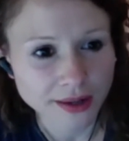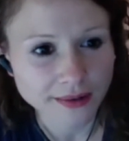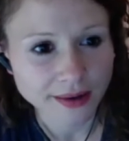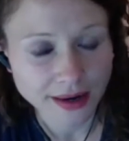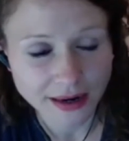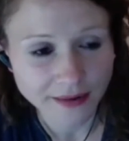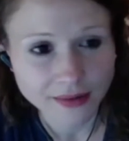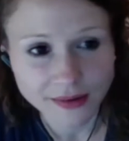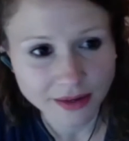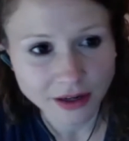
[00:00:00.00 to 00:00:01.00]
gonna have this
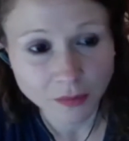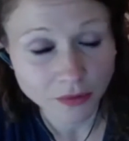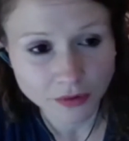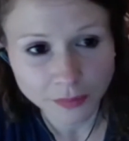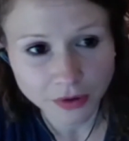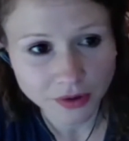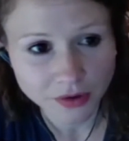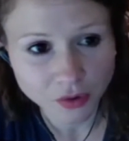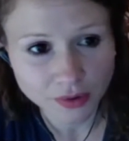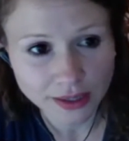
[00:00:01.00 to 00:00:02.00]
terrible experience you
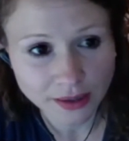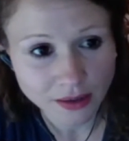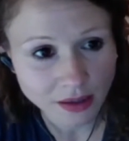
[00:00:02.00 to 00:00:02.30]
did.